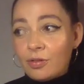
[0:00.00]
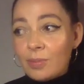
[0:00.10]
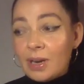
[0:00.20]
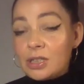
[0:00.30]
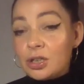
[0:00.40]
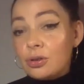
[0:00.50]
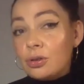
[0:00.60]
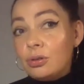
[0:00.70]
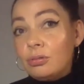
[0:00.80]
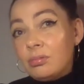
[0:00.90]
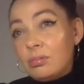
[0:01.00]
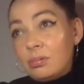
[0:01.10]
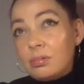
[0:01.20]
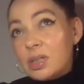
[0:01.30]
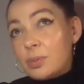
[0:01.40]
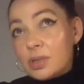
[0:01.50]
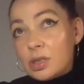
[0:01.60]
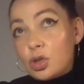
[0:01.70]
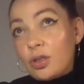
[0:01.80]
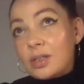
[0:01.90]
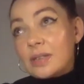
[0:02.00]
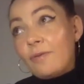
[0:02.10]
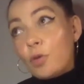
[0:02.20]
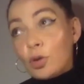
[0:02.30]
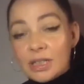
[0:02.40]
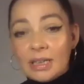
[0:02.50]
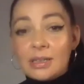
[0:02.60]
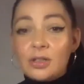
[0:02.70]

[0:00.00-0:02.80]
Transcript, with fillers: me to 2014,